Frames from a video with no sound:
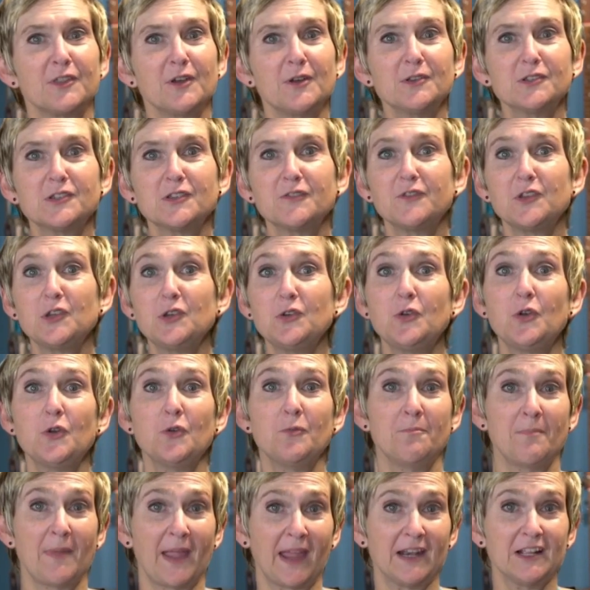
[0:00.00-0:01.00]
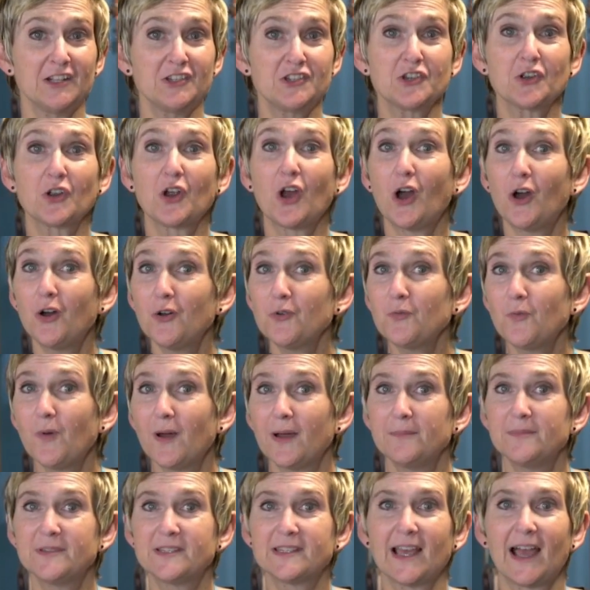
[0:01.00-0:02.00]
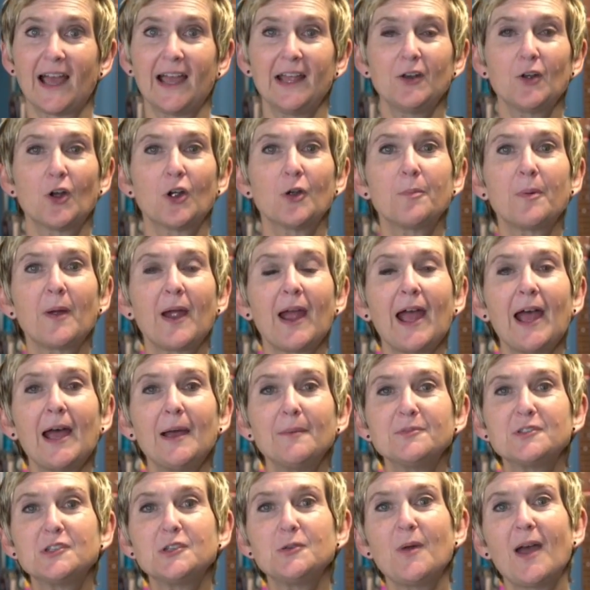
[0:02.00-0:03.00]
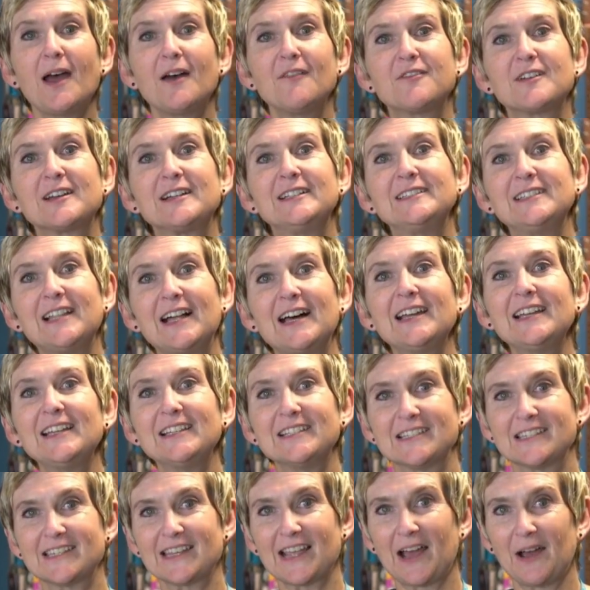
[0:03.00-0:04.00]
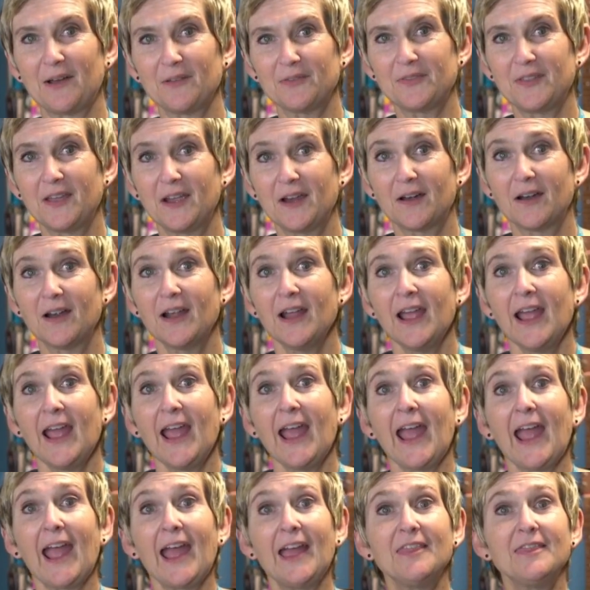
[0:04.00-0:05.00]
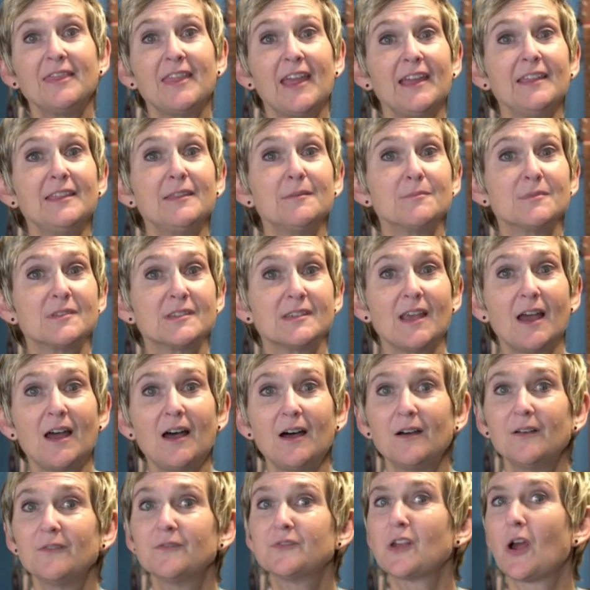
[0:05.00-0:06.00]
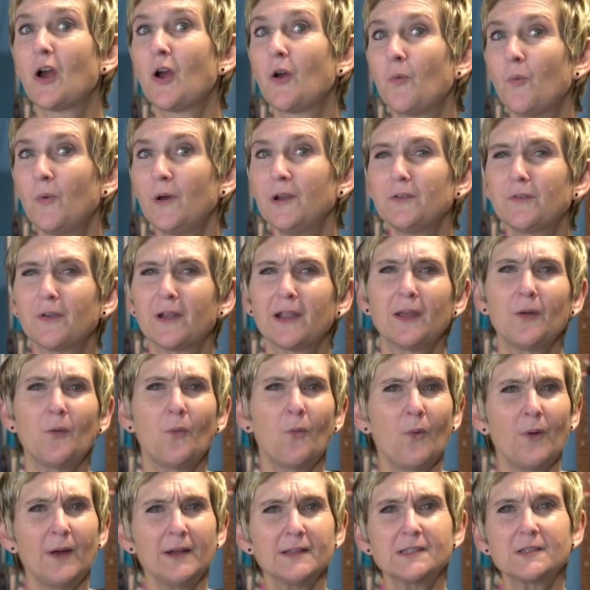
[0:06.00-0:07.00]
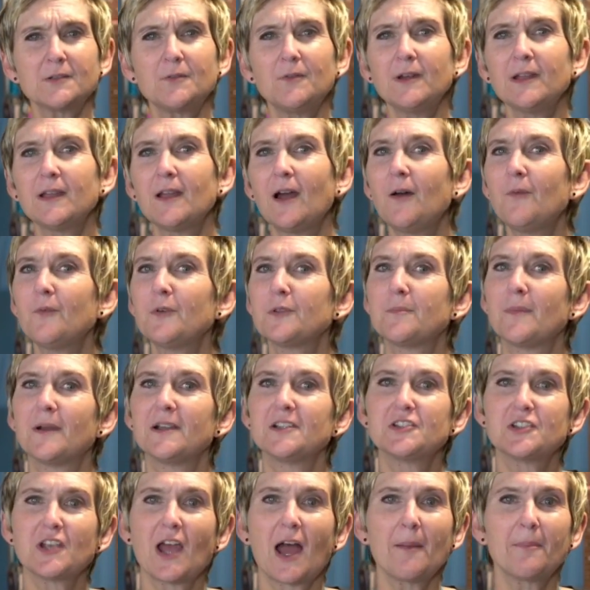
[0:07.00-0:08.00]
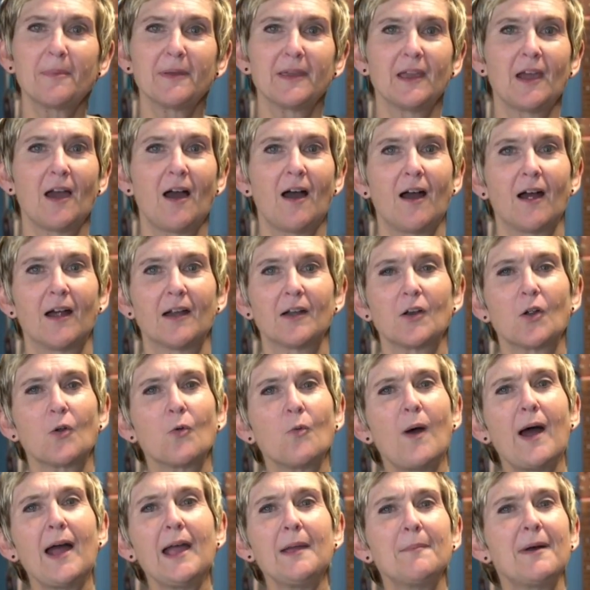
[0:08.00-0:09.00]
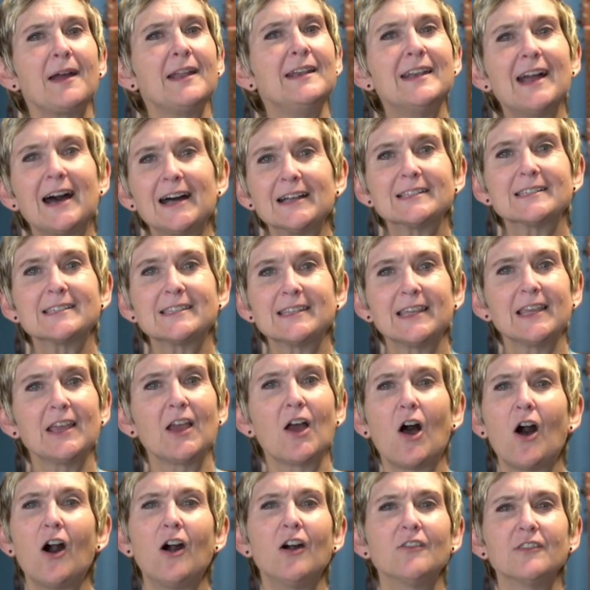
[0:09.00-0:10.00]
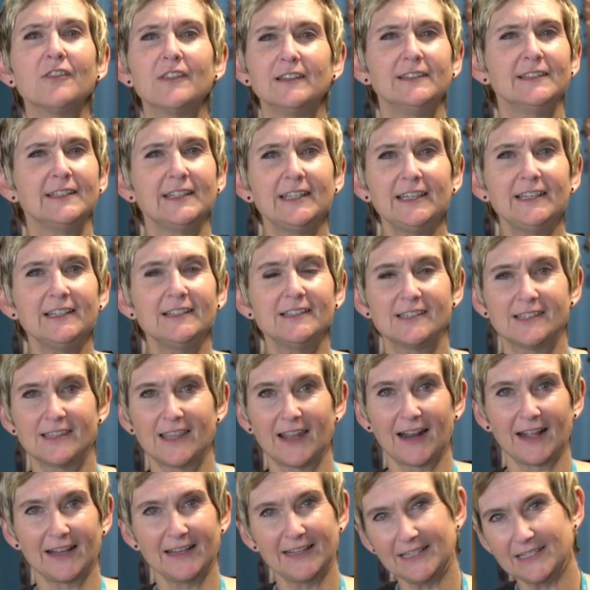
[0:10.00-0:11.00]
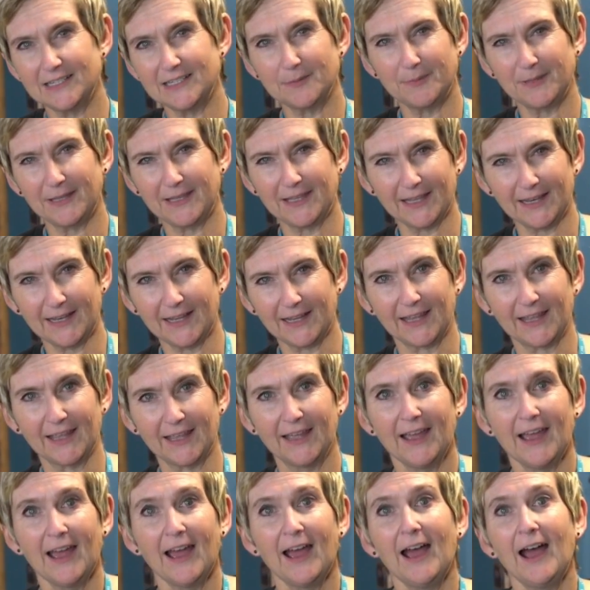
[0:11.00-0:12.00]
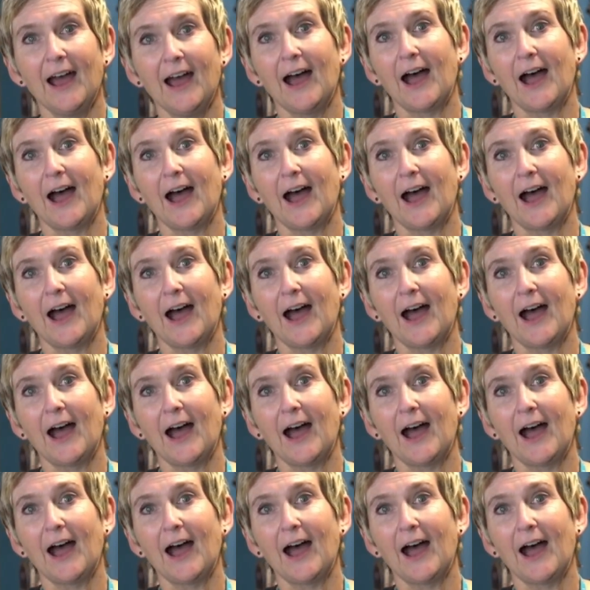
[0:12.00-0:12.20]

For those of you who manage your own website, or perhaps you have clients out there and they themselves are wondering what's going on with my shopping cart, or why am I not seeing all the leads that I need to be getting?